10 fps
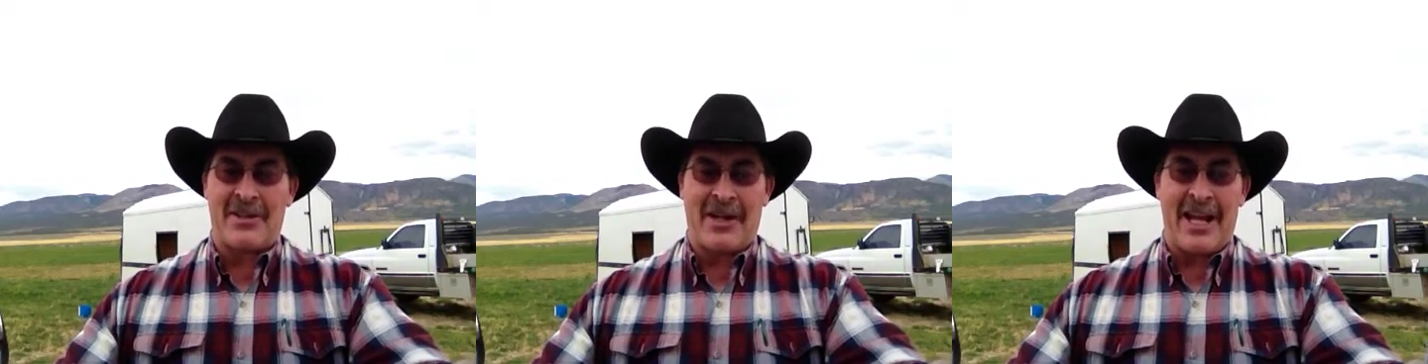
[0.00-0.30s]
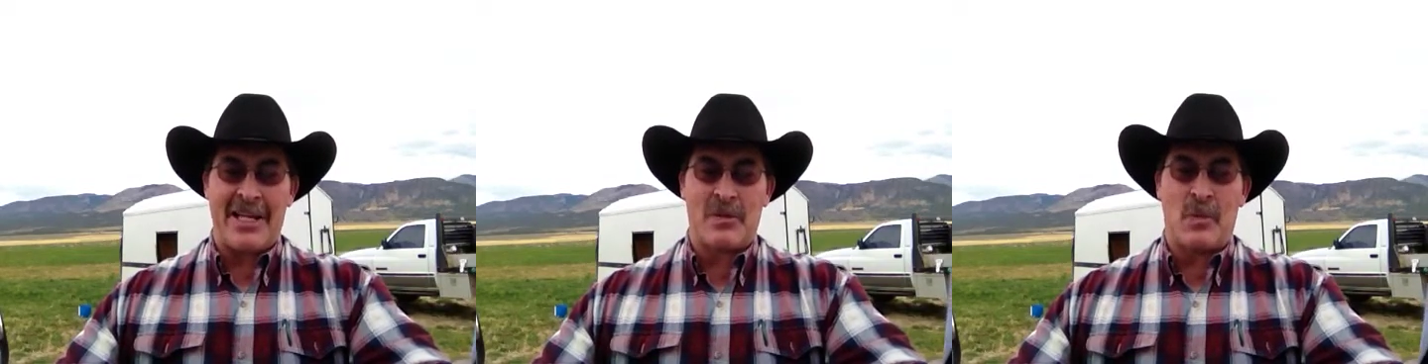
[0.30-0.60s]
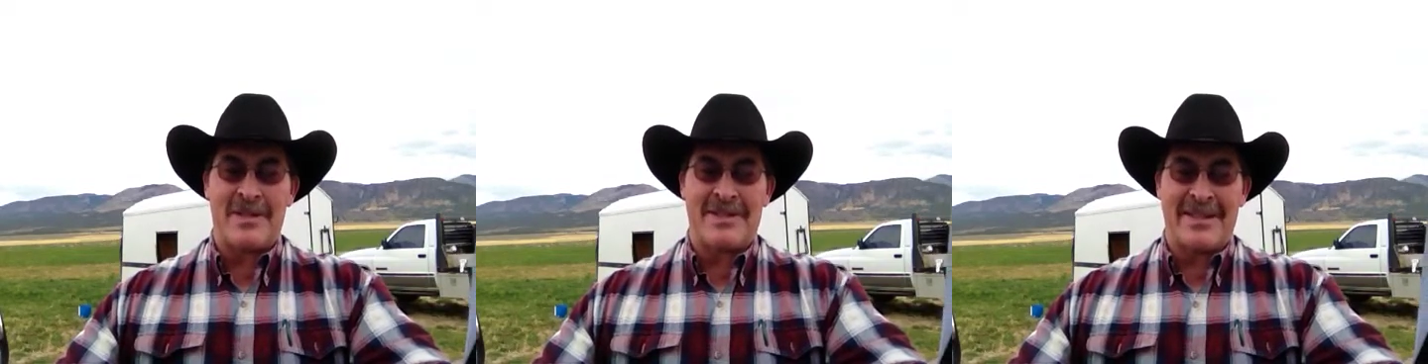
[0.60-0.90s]
Their case
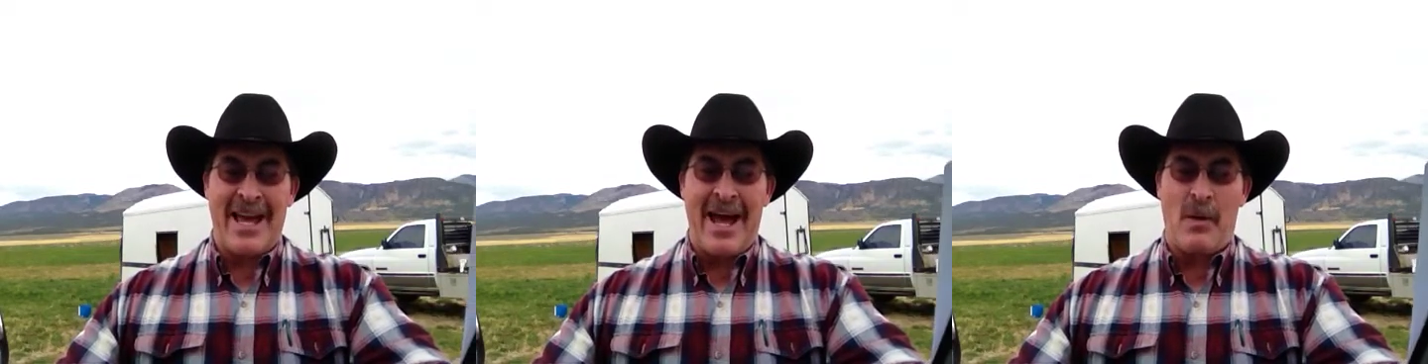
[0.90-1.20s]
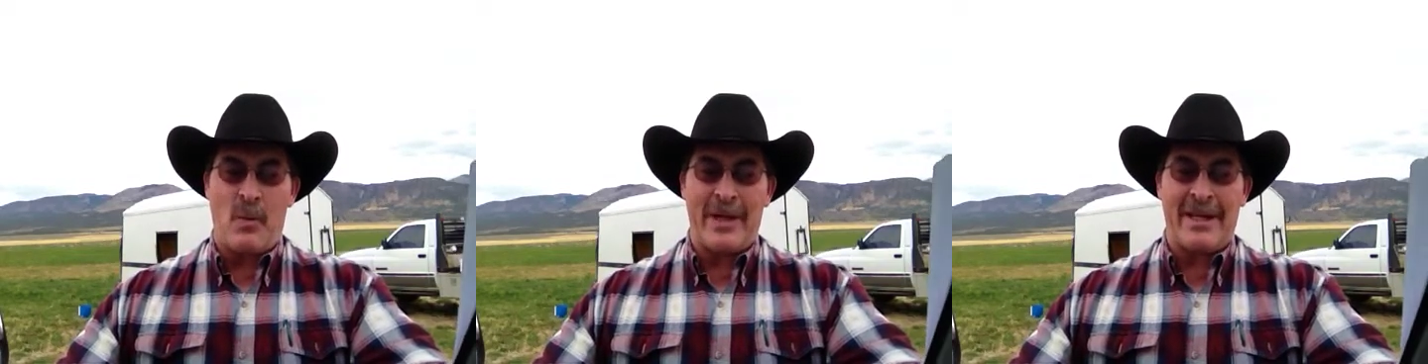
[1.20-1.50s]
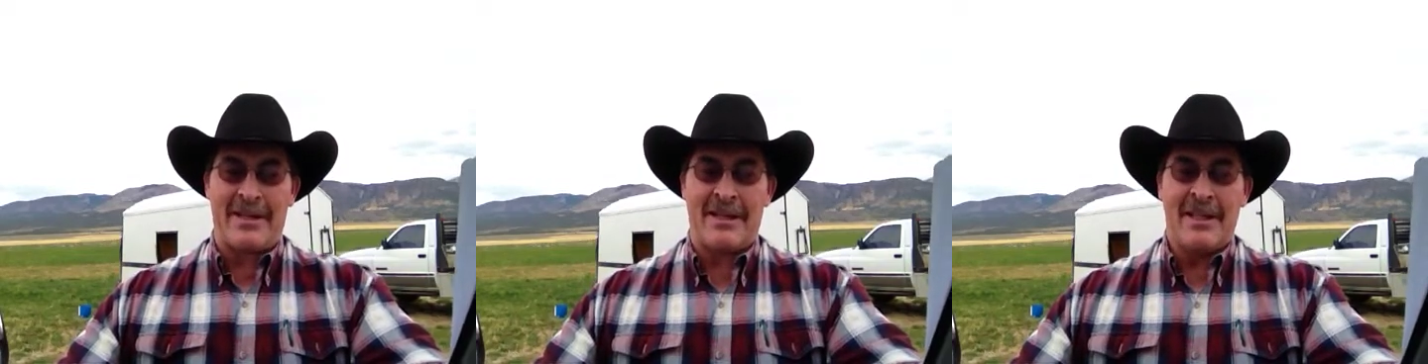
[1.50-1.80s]
was that
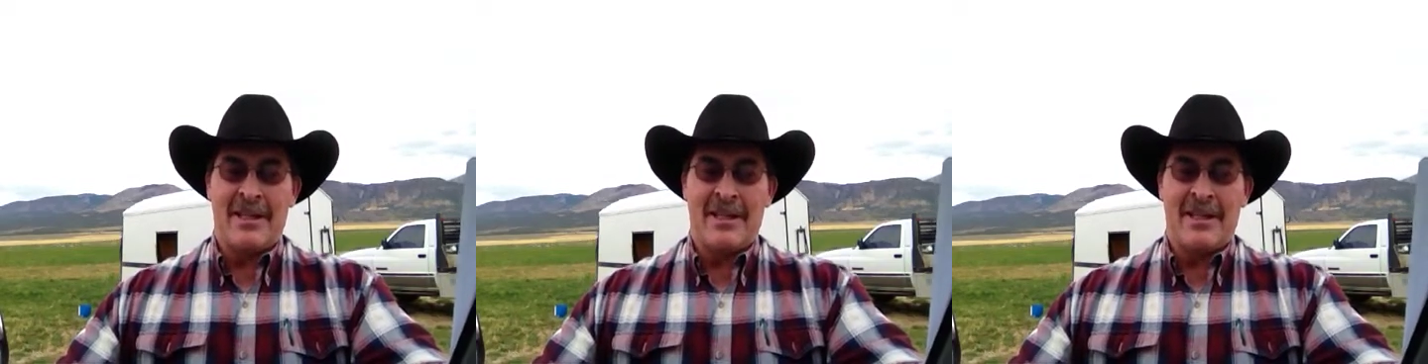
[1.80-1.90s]
weak.